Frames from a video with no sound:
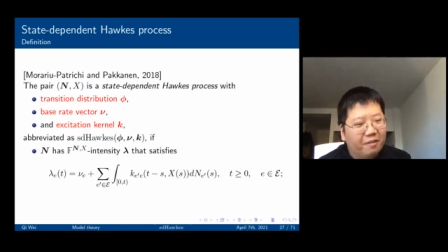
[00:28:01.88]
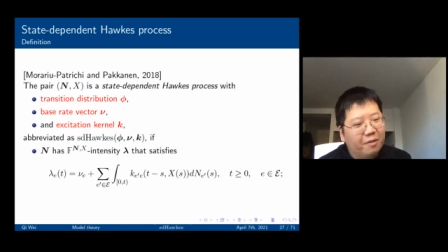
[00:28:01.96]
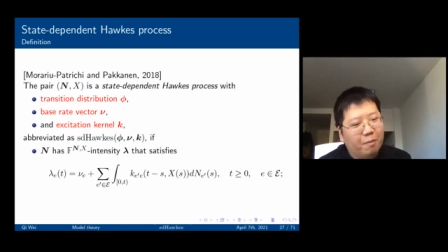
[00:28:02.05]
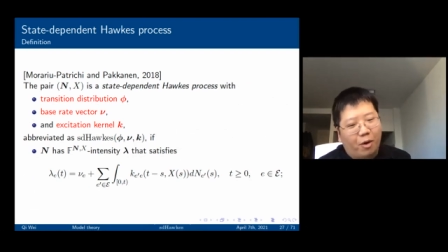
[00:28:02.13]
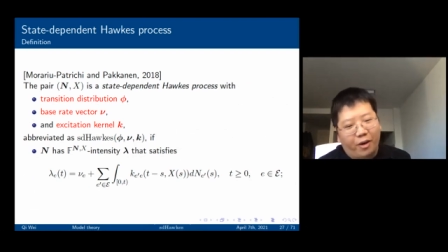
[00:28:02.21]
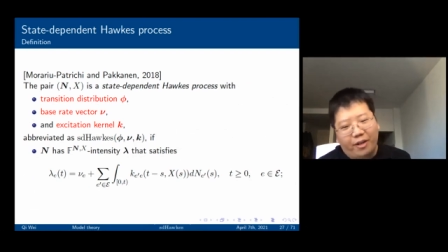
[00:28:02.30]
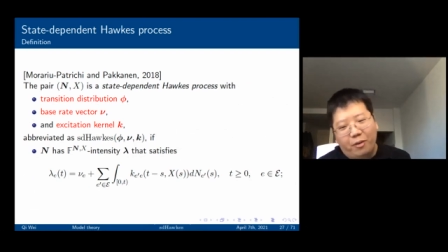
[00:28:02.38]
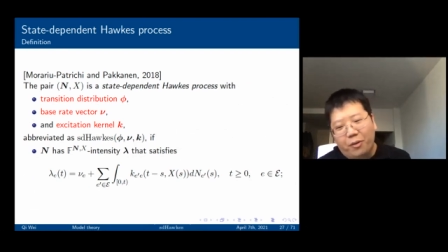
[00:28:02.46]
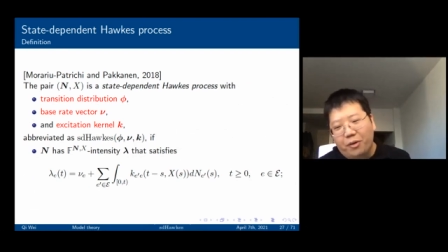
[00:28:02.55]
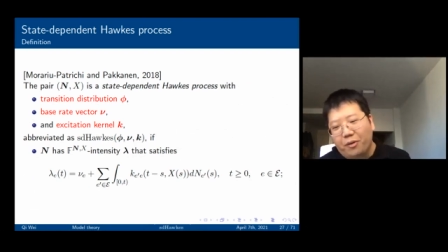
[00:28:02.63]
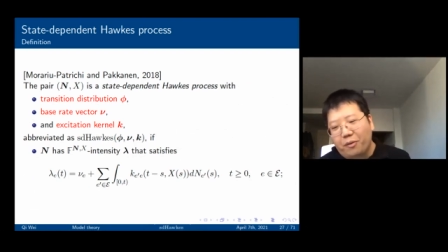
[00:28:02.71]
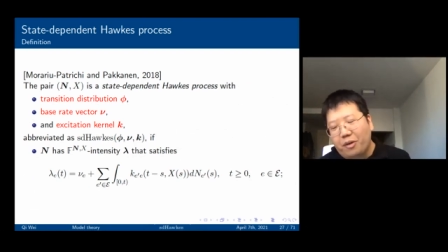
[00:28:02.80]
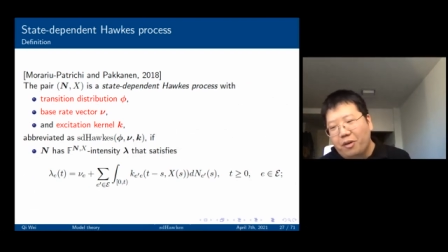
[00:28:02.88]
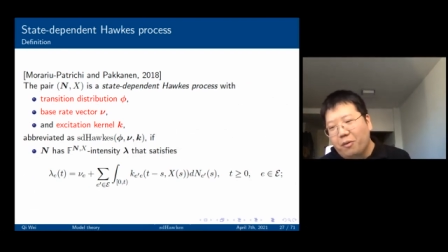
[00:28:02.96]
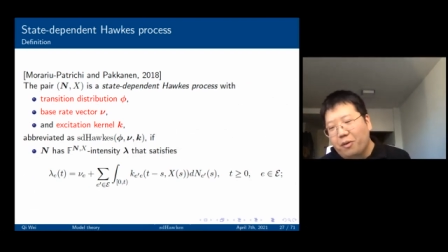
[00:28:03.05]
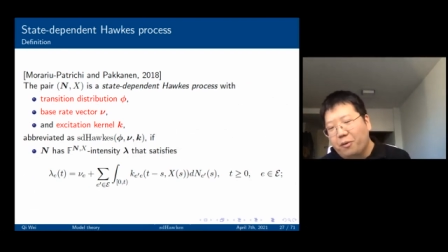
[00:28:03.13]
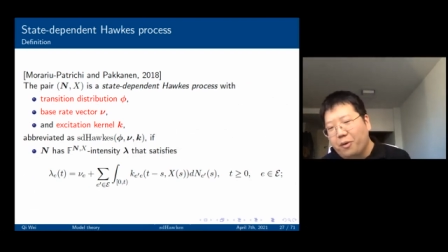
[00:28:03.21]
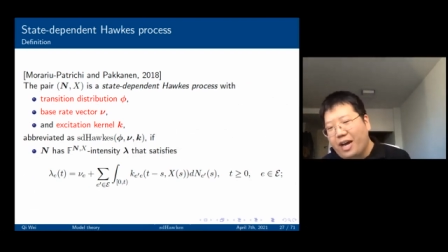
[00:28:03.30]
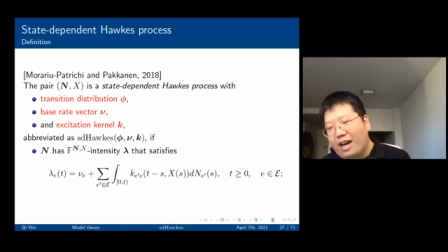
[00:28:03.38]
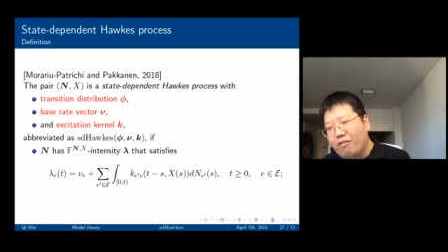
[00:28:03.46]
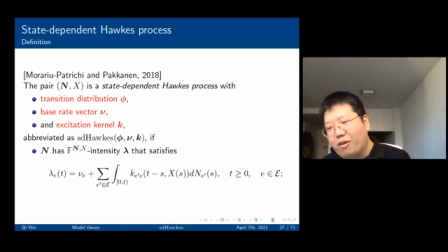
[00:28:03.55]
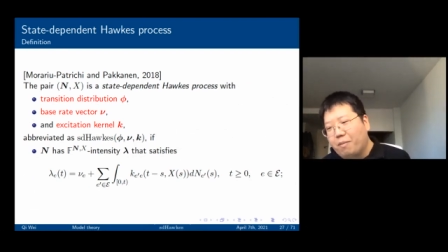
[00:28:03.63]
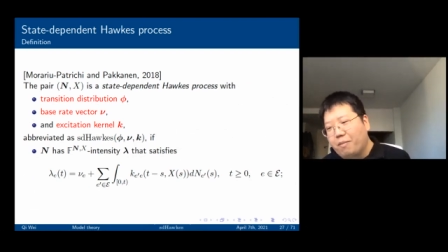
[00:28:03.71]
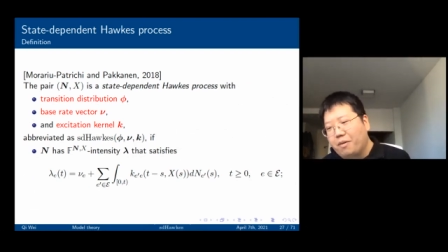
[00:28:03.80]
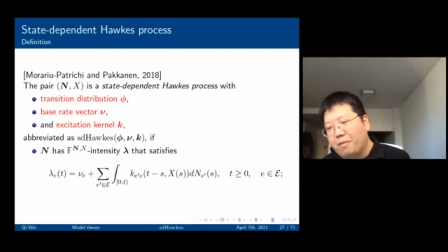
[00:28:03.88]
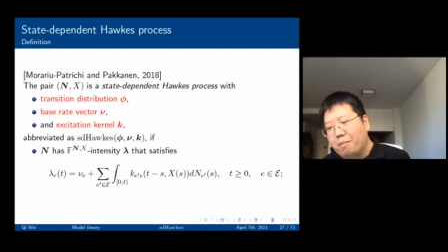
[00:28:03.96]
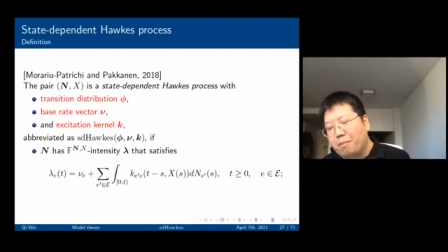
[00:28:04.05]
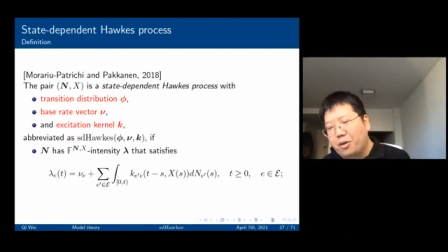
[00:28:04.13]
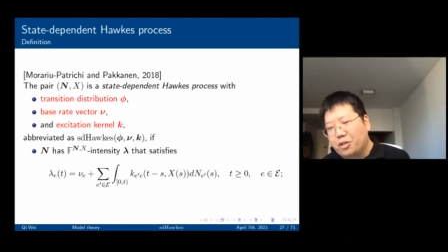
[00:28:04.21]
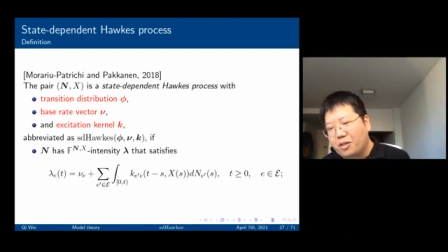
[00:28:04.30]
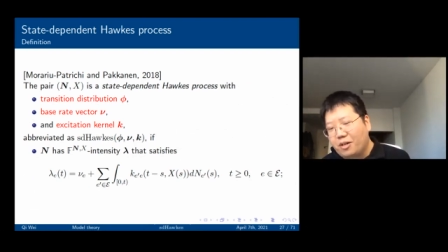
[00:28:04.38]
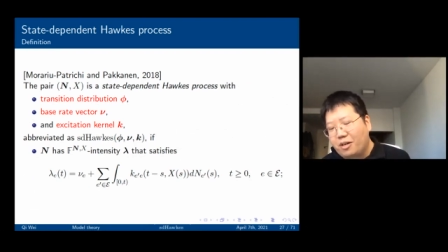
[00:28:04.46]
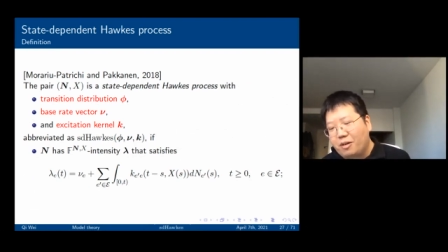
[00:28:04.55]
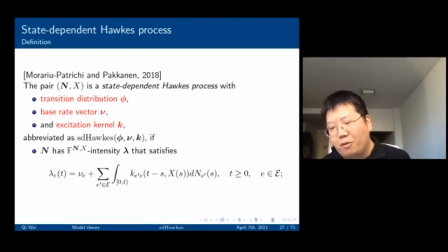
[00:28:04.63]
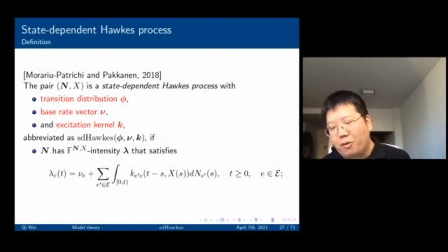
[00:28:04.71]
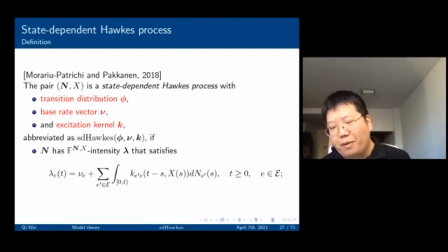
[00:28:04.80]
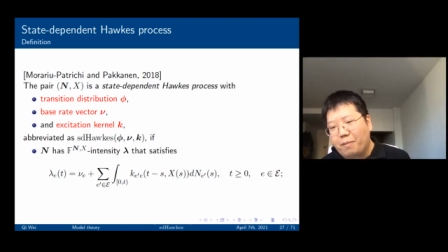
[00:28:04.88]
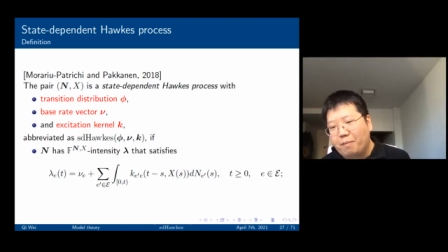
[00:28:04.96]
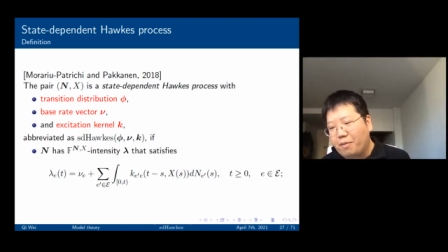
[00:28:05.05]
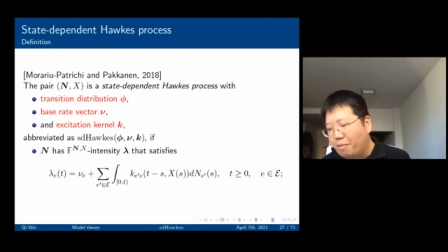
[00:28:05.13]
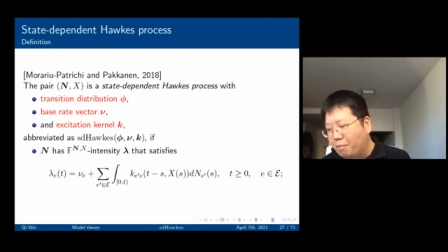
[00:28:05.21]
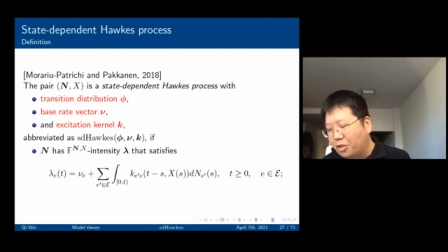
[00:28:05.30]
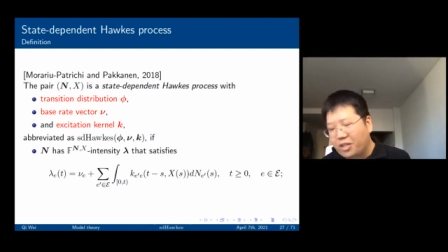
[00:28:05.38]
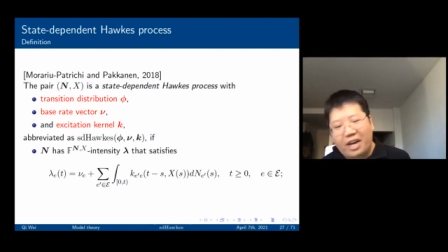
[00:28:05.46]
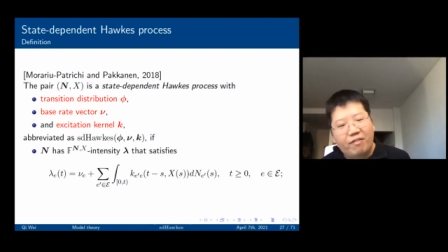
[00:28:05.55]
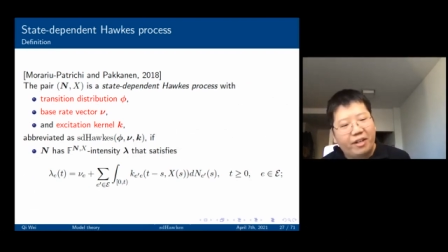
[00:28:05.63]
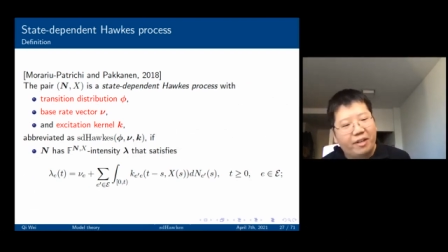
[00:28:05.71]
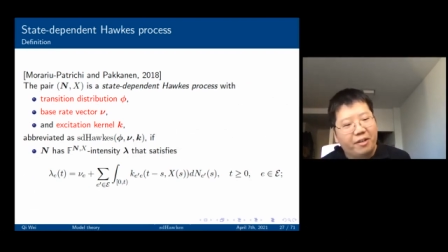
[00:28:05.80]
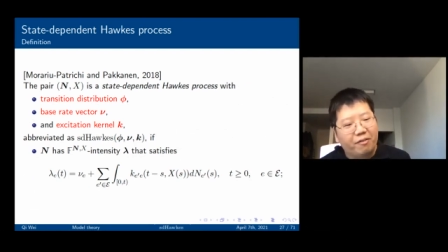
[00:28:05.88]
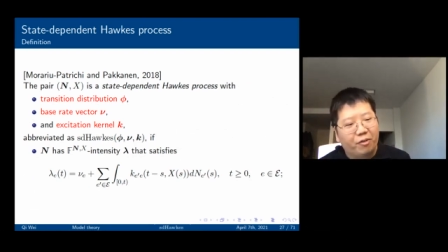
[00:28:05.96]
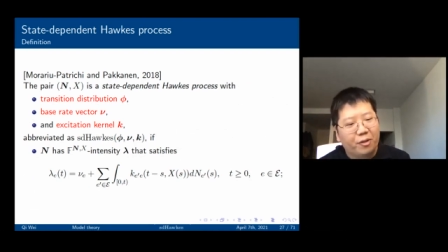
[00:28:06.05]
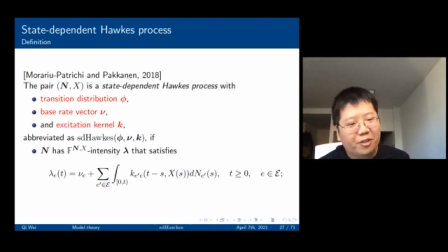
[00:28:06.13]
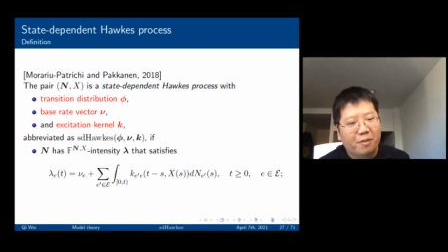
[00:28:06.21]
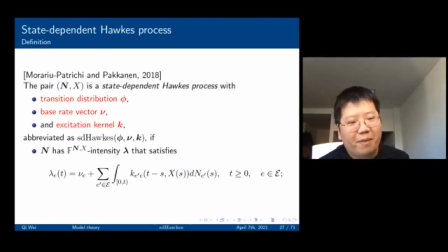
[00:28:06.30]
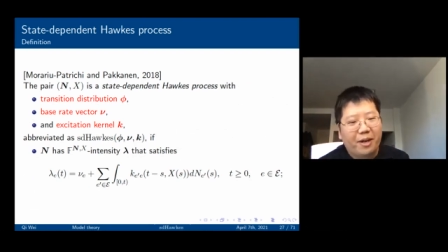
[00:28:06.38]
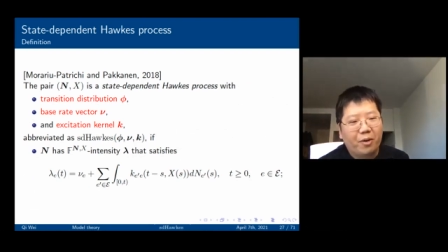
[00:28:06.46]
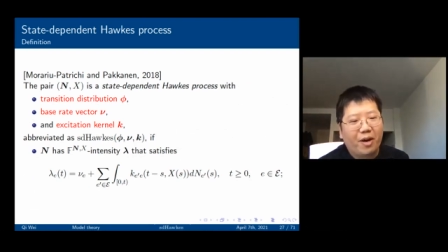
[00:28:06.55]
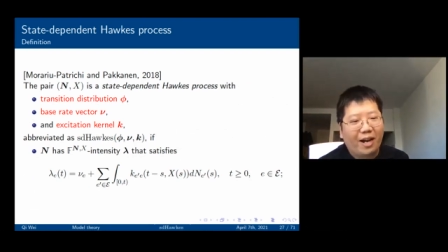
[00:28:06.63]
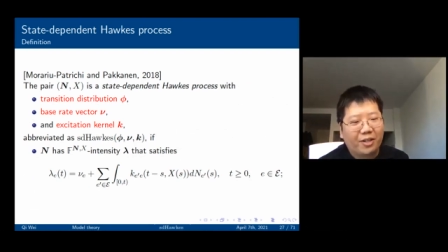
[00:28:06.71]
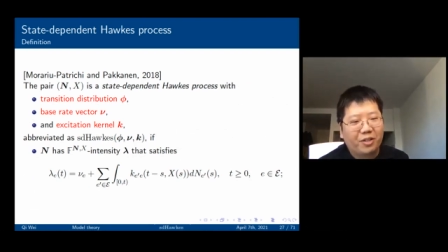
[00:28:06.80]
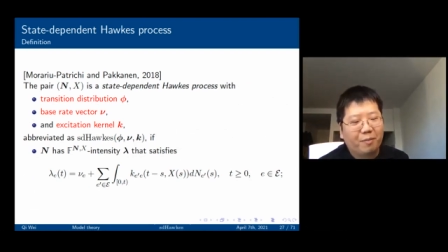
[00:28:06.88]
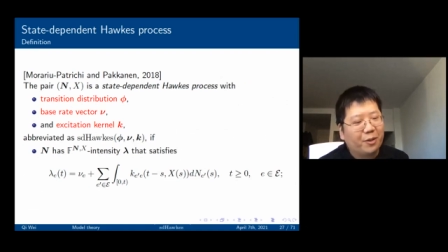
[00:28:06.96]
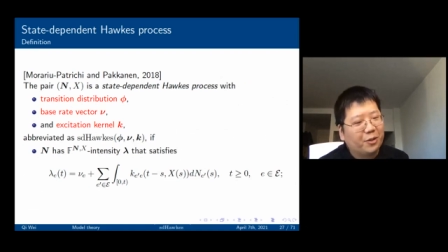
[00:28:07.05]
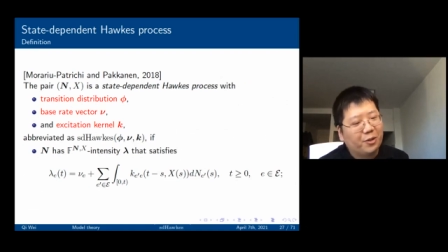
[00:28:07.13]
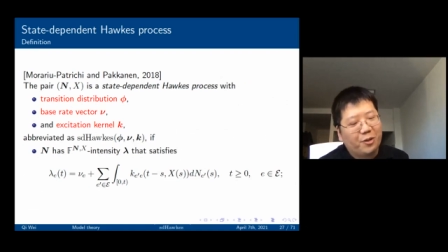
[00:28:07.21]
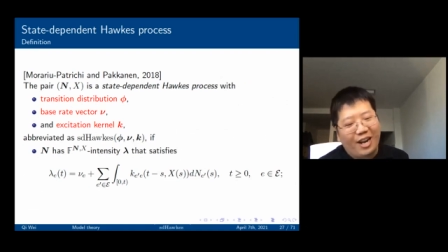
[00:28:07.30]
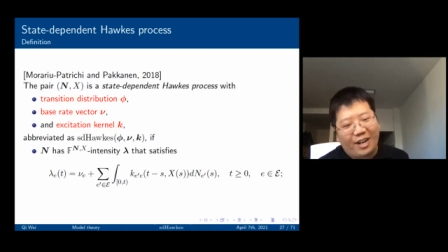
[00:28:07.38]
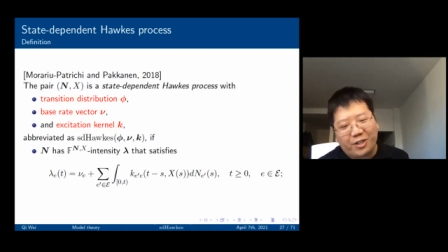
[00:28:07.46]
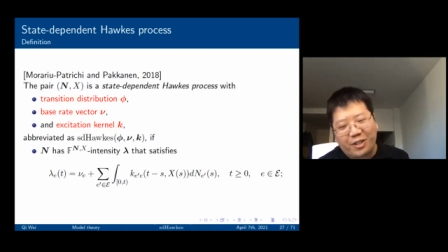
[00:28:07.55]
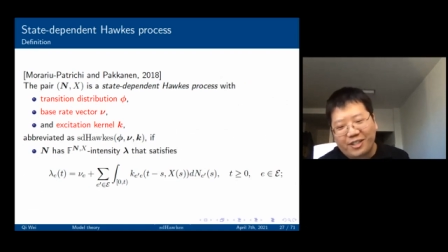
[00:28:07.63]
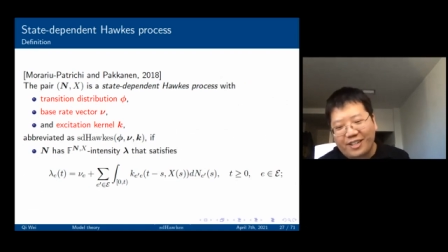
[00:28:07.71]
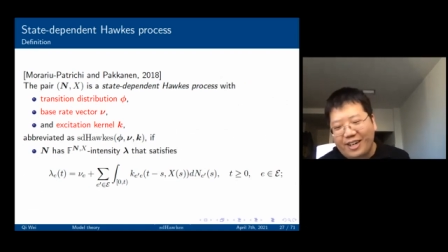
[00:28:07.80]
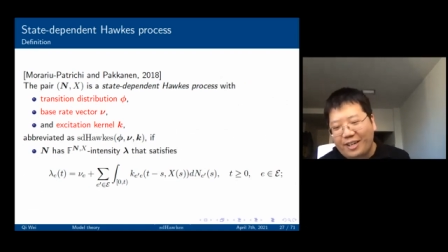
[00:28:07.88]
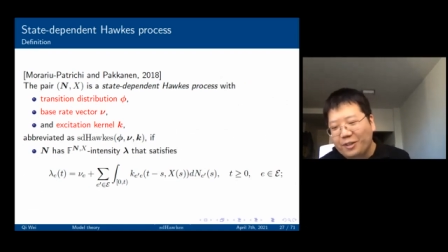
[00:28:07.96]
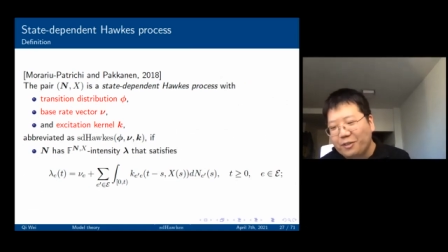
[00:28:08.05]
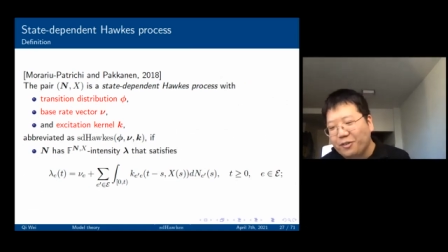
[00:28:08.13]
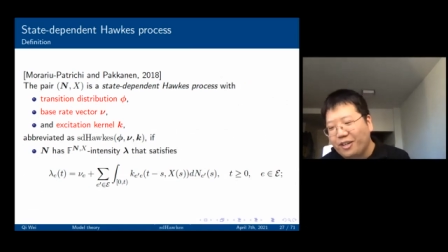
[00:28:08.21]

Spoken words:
the market will have a much will be much heavily influenced by your action, because your action is kind of